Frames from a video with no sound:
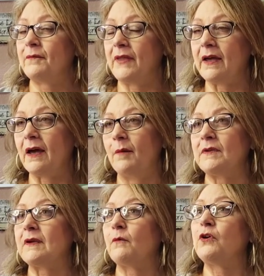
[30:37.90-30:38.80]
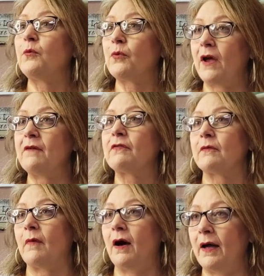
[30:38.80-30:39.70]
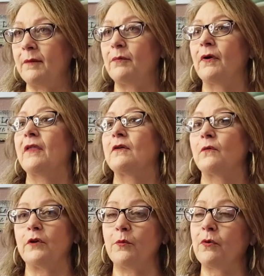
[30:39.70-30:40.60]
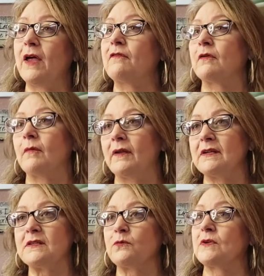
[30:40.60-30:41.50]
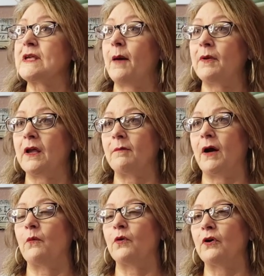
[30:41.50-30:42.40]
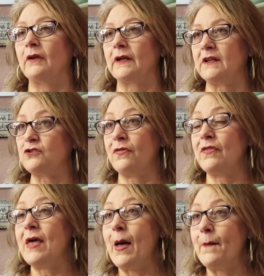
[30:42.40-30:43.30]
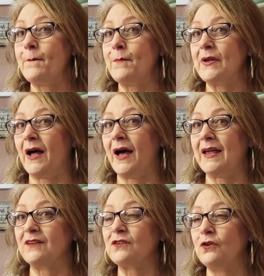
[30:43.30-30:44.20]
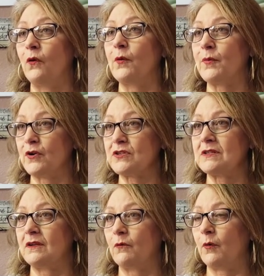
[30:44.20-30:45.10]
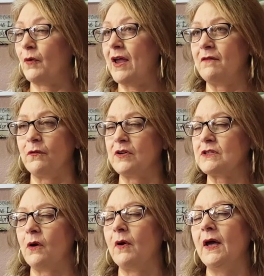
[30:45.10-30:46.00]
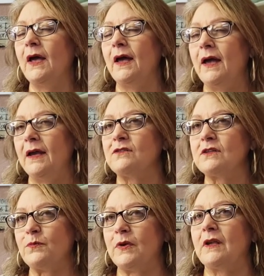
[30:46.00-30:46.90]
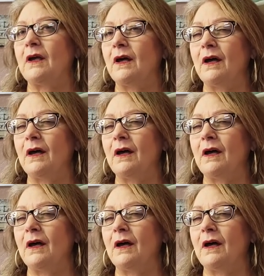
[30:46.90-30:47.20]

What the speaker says: they come and say, will you pray for my brother? Will you pray for my, this is what's happening in my world, and did you them, but I get to know the person that we're praying for. So it's just been